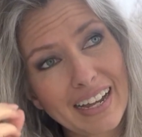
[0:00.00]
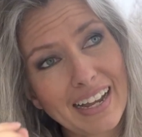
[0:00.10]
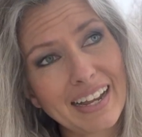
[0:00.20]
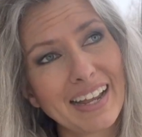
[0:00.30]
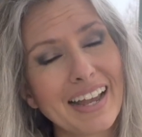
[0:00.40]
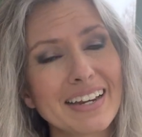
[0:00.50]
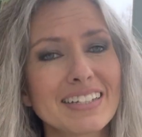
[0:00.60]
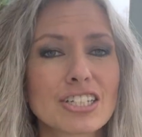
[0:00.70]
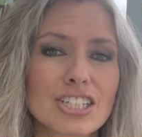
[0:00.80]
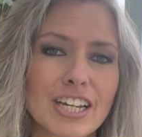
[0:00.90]
I
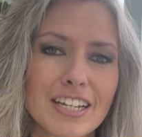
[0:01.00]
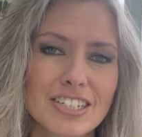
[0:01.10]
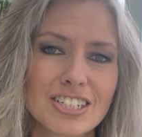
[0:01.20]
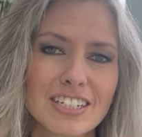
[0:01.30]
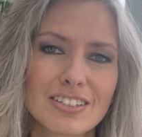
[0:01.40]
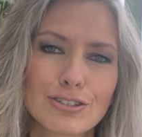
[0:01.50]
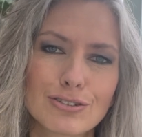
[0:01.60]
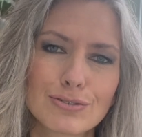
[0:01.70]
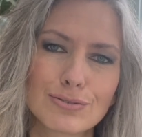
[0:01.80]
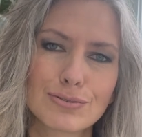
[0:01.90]
hadn't changed
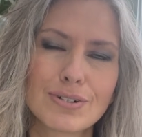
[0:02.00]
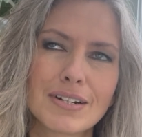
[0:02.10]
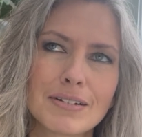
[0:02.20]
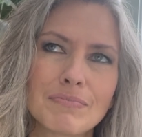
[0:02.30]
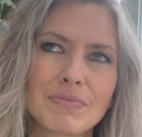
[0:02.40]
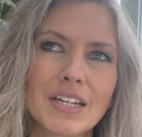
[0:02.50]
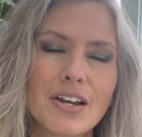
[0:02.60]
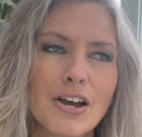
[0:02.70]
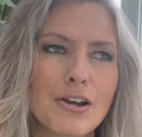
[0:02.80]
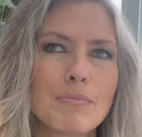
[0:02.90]
into
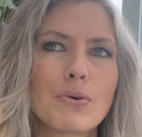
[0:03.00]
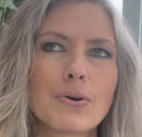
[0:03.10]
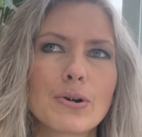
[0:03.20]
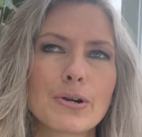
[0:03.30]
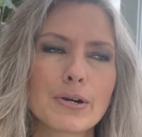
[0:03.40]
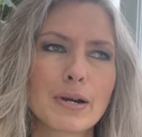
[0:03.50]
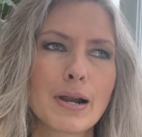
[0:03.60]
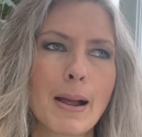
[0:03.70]
a more